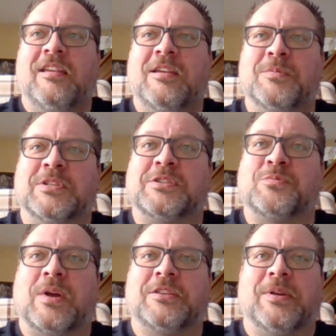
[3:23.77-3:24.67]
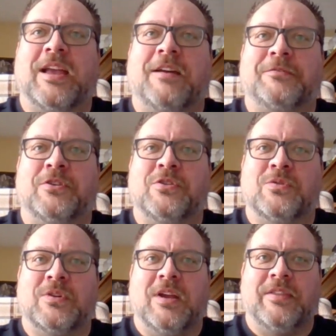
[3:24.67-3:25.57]
It was a sweltering
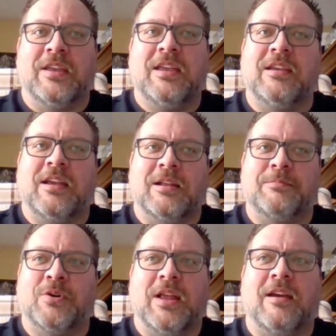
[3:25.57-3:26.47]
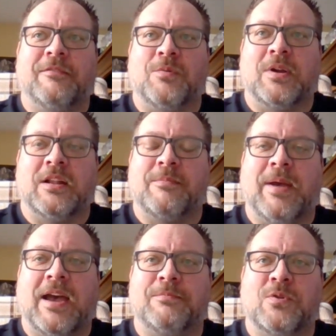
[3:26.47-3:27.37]
afternoon, and the heat had put everyone in a
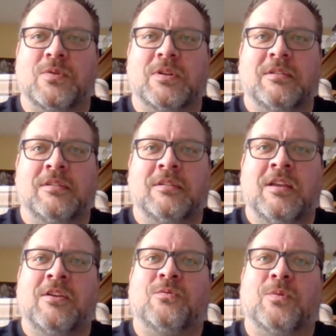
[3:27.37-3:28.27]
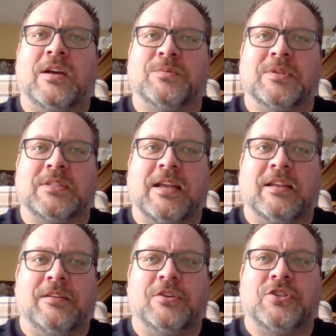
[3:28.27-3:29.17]
bad mood. Roz was
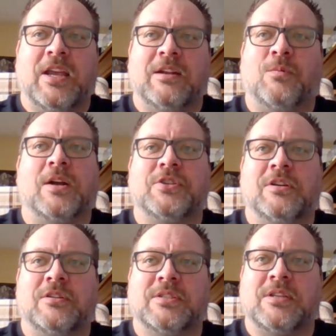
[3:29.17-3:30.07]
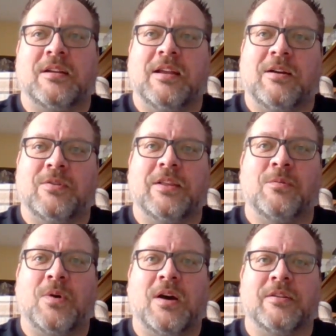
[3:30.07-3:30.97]
standing in the shade watching her son out on
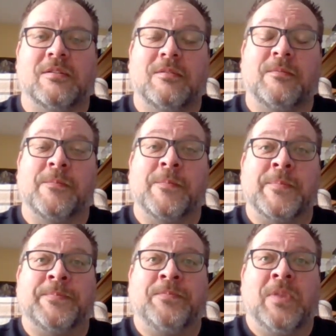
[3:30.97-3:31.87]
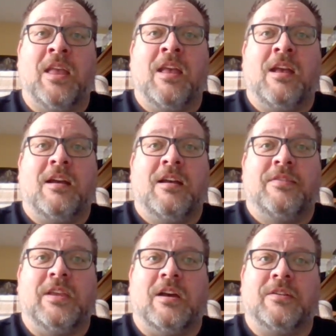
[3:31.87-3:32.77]
the water.
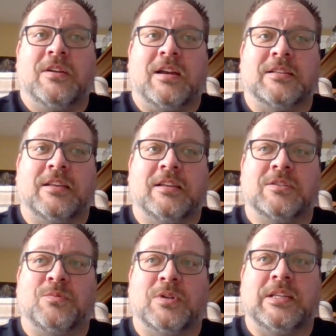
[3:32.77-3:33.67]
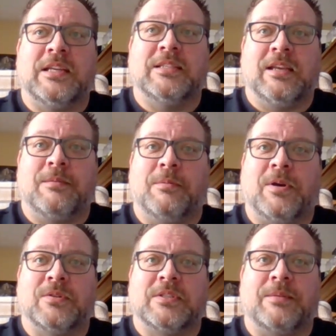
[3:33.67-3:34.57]
The other goslings were teasing him
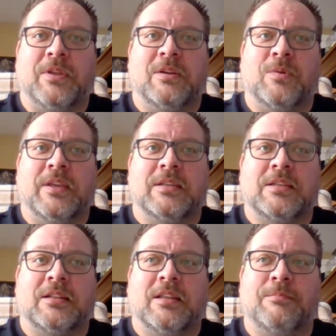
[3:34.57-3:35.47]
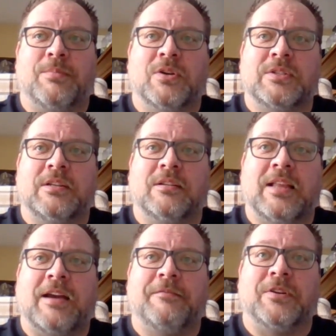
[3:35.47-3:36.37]
about something when they suddenly burst into
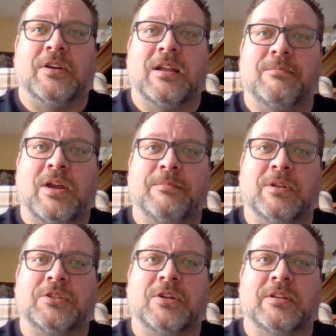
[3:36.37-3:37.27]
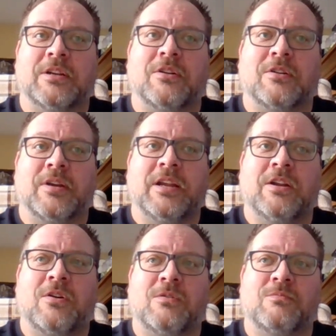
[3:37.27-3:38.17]
laughter, and Bright Bill turned and hurried
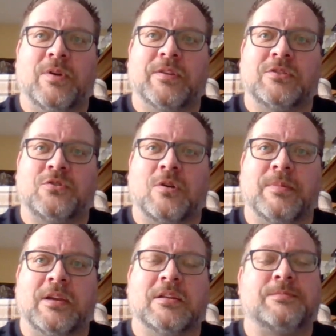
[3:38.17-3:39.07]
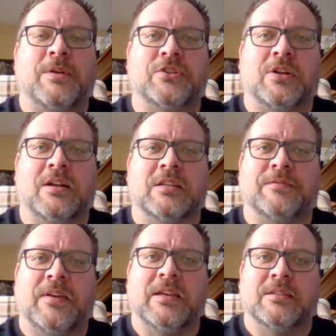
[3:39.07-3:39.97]
home with a stormy expression on his
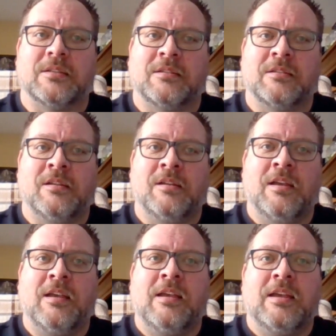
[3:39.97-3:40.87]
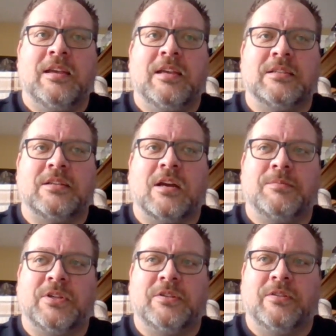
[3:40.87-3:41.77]
face. He
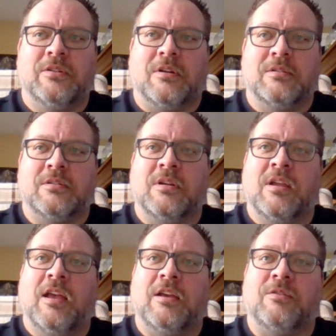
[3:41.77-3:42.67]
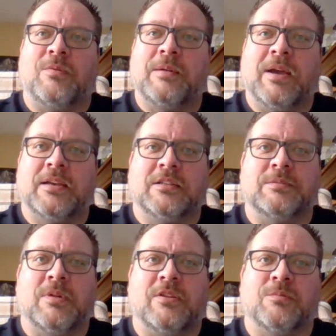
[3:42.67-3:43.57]
stomped into the garden and right past
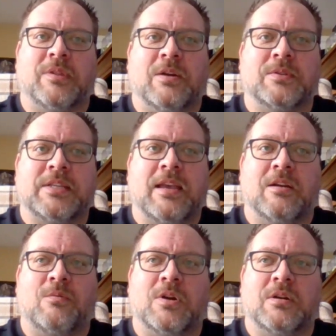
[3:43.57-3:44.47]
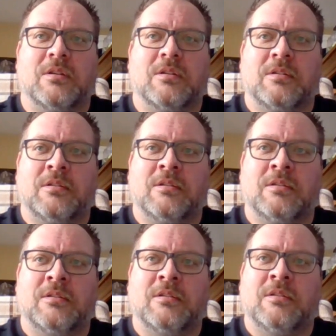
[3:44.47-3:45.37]
his mother without saying a word.
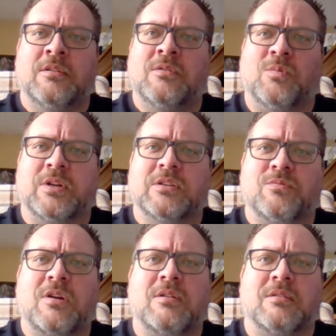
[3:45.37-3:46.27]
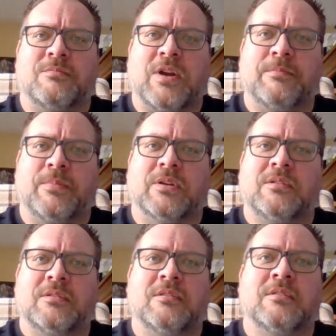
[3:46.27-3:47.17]
"What is wrong, Bright
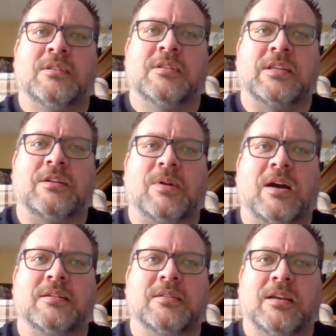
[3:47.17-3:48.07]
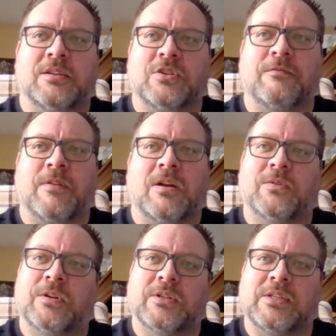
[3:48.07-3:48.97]
Bill?" said Roz as she
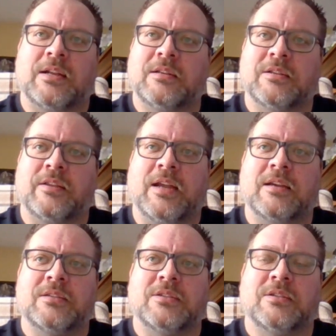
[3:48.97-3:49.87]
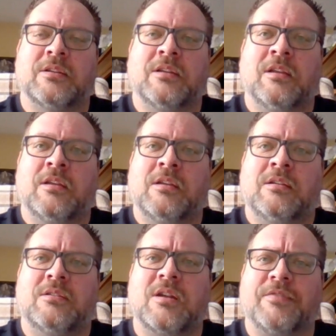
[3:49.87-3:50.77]
followed her son into the nest.
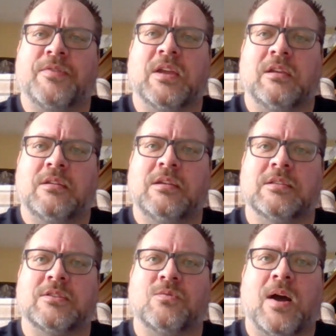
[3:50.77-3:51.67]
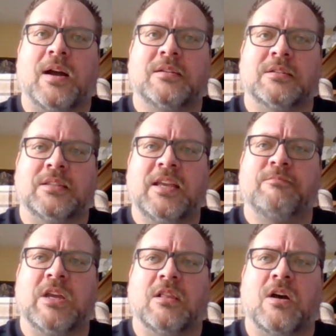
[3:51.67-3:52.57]
"Nothing," he squawked. "Leave
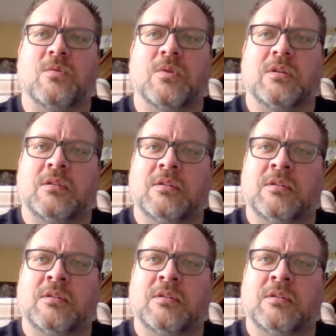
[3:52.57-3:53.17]
me alone."